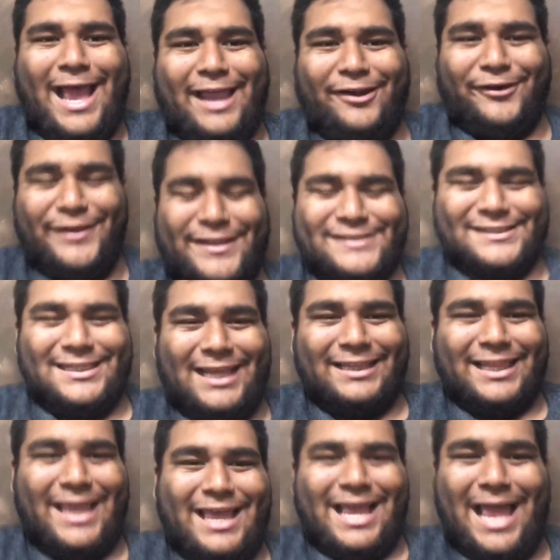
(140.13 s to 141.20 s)
I know he doesn't
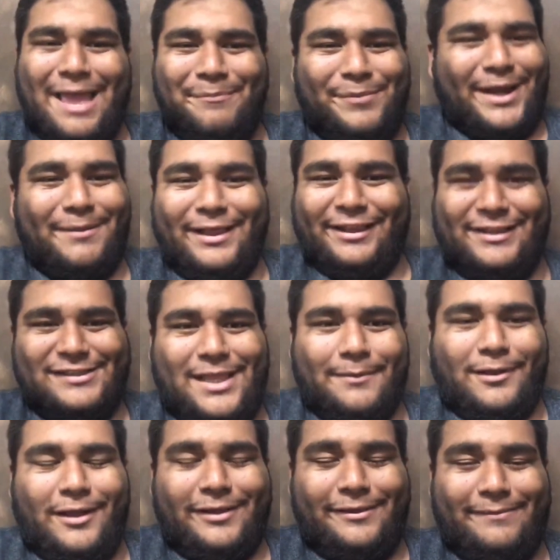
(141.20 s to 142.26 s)
like that, but I'm not going to
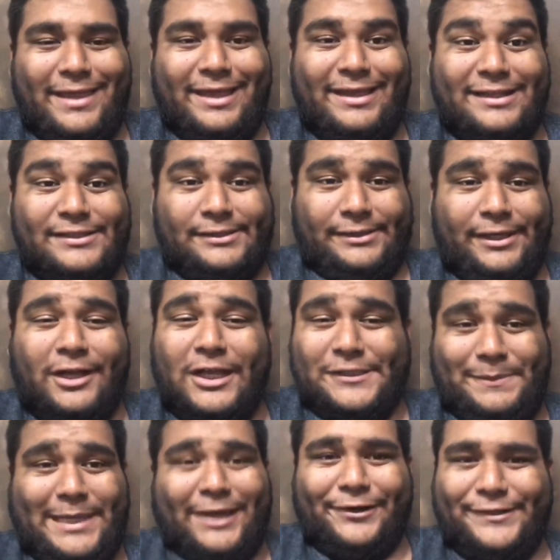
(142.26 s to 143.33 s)
stop calling him that until he
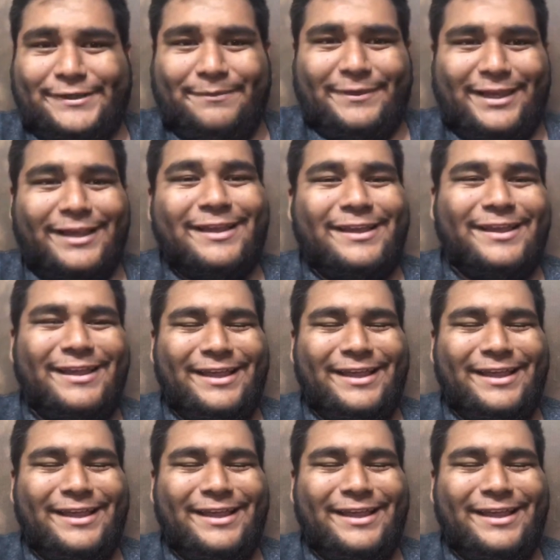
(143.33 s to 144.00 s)
calls me out or something.